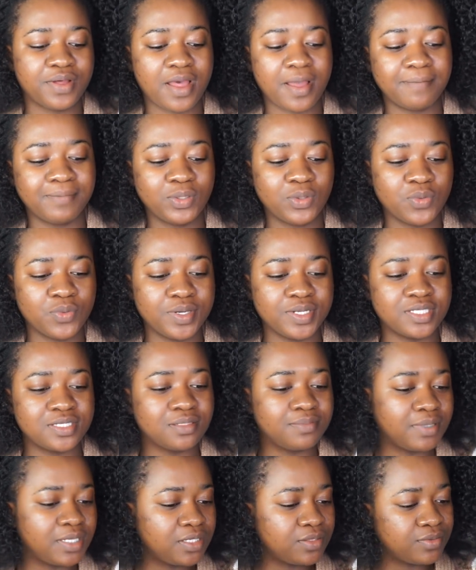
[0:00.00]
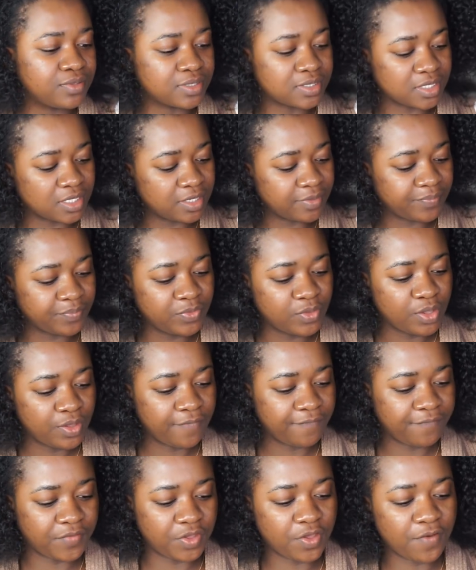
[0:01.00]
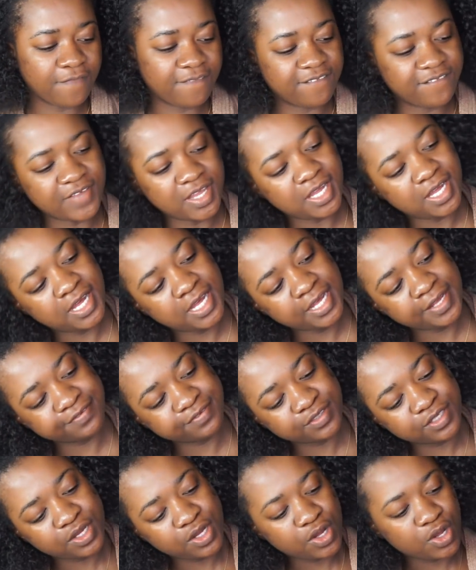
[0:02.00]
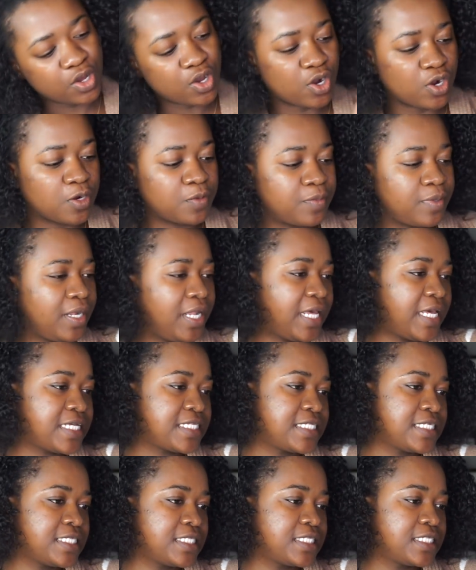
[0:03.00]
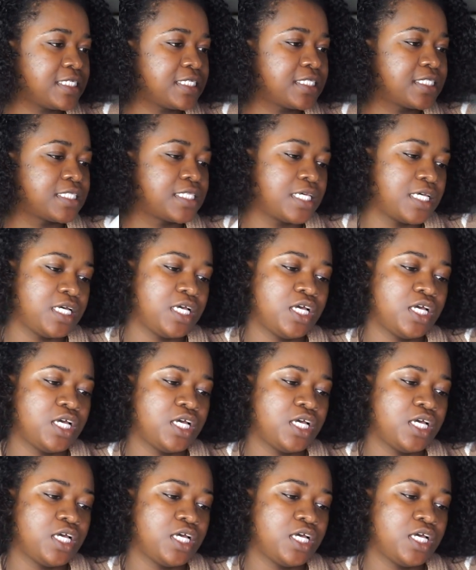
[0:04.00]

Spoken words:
I'm going to be using VO5 Herbal Essences